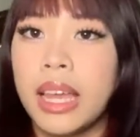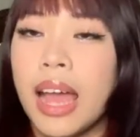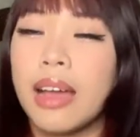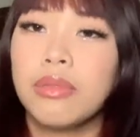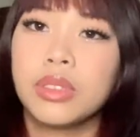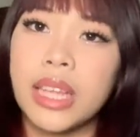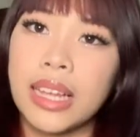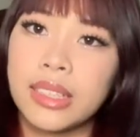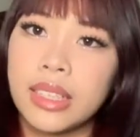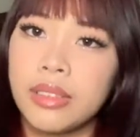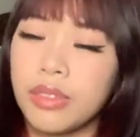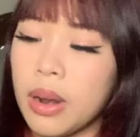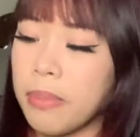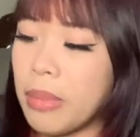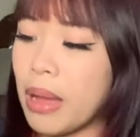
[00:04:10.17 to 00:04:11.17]
I've asked
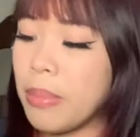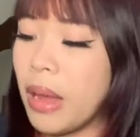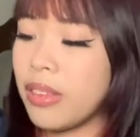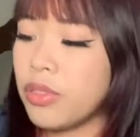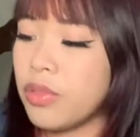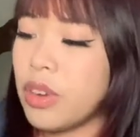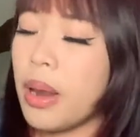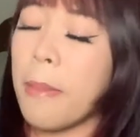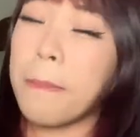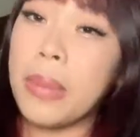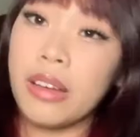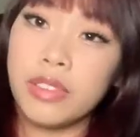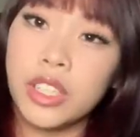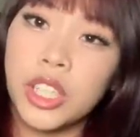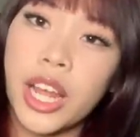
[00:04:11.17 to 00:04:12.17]
for a
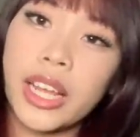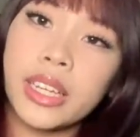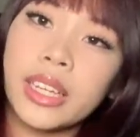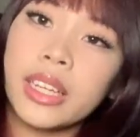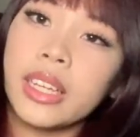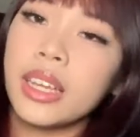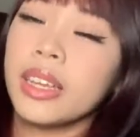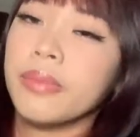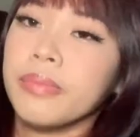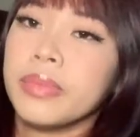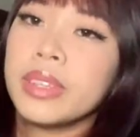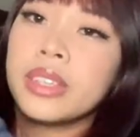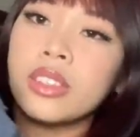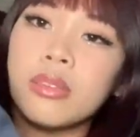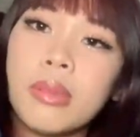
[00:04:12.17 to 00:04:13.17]
puffer jacket.
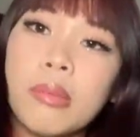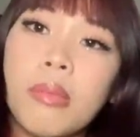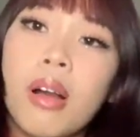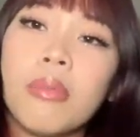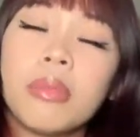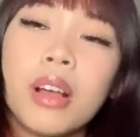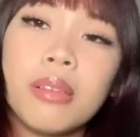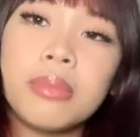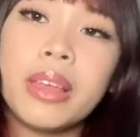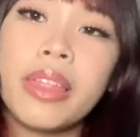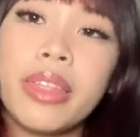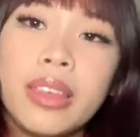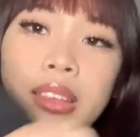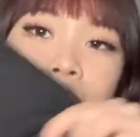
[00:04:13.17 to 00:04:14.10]
So my mom got me this